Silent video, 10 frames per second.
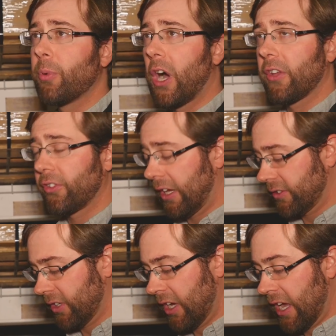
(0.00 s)

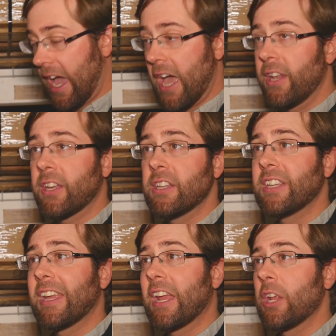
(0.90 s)
process and it can
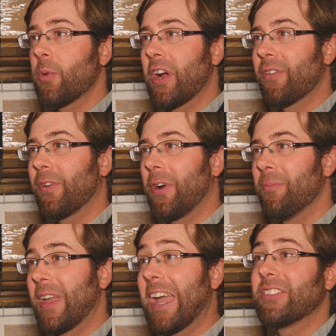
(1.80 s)
take anywhere
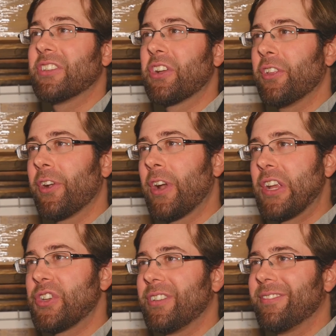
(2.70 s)
from a single
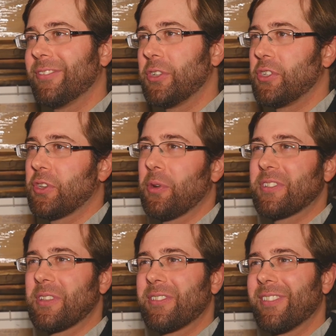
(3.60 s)
iteration, which is
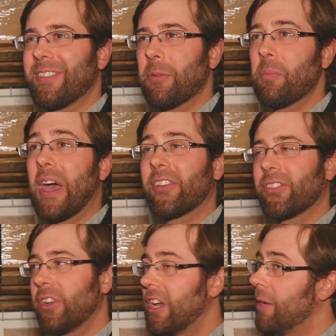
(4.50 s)
always the
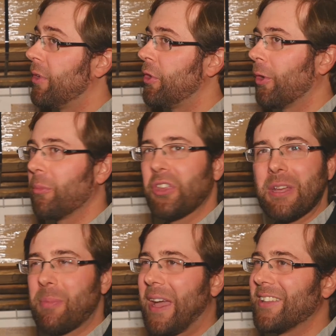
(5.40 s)
best, but normally
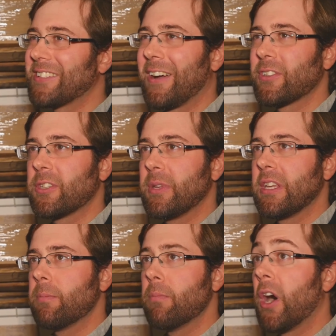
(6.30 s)
it pans out to
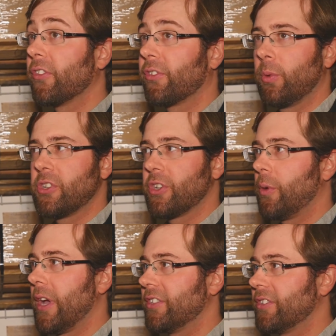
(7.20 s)
be months, which
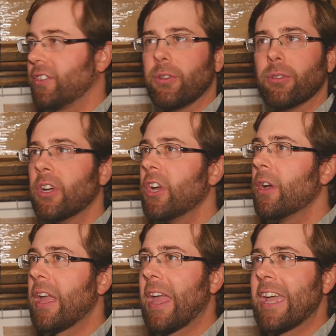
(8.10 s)
equates to
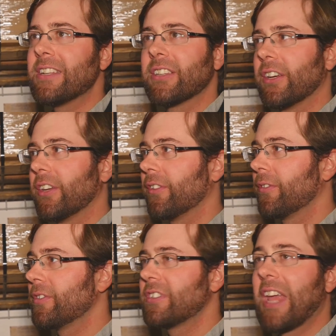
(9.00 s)
eight to
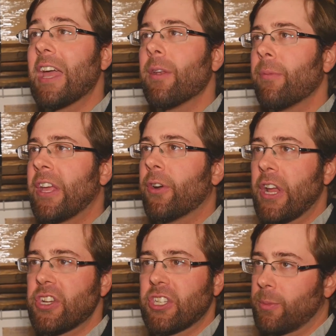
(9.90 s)
10 iterations